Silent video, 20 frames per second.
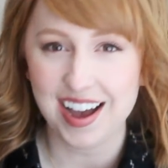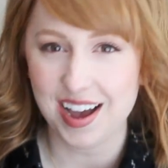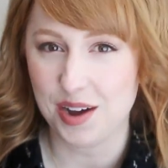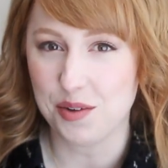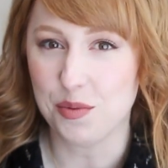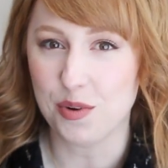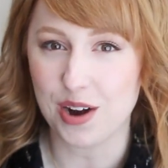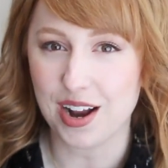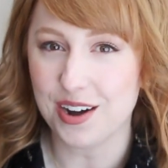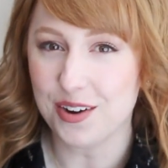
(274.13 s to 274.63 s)
I
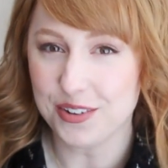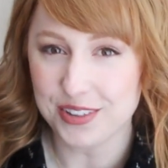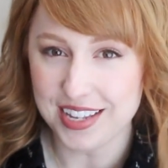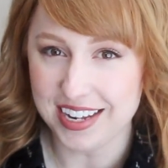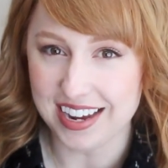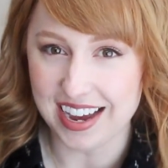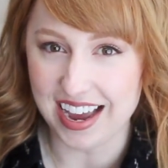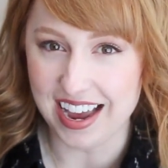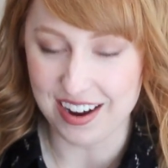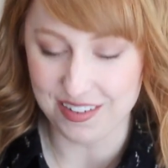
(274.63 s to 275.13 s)
wore, I don't
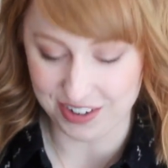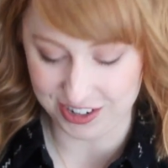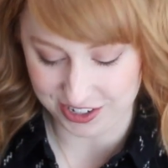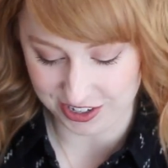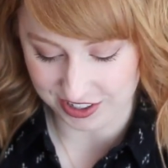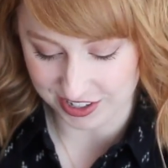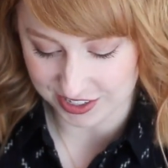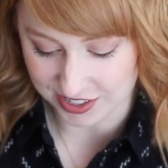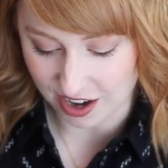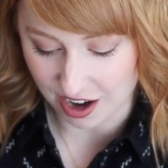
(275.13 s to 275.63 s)
think I ever
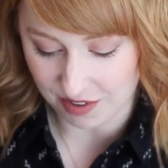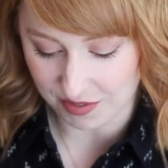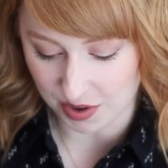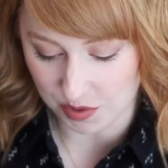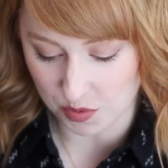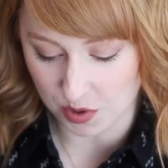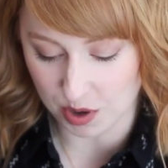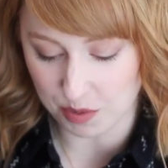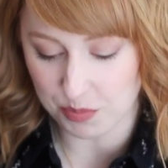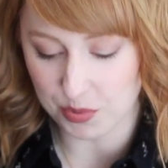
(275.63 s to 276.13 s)
took this off.
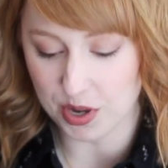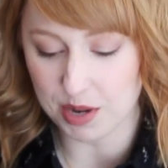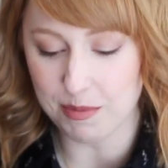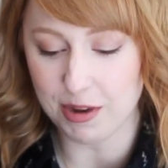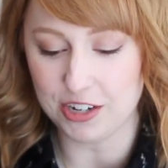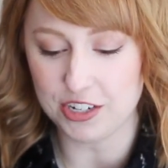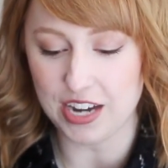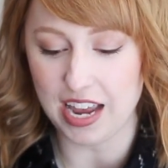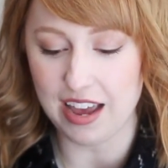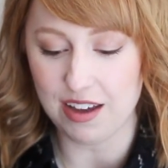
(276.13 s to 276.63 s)
I wore it pretty
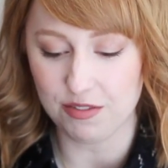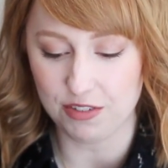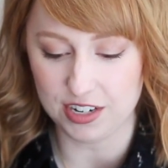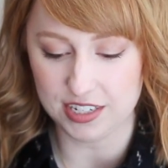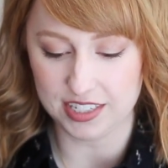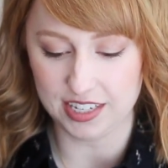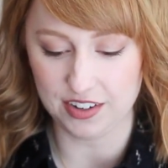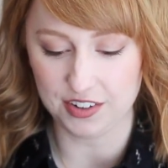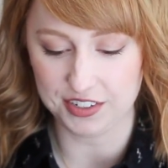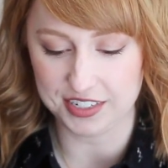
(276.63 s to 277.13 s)
much every
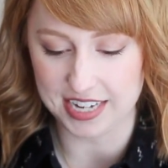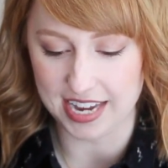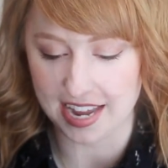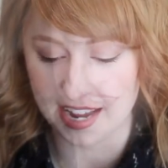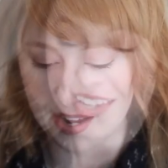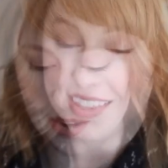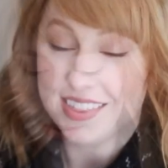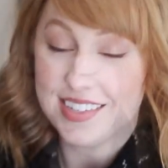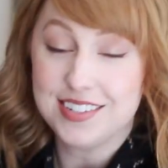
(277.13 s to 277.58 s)
single day.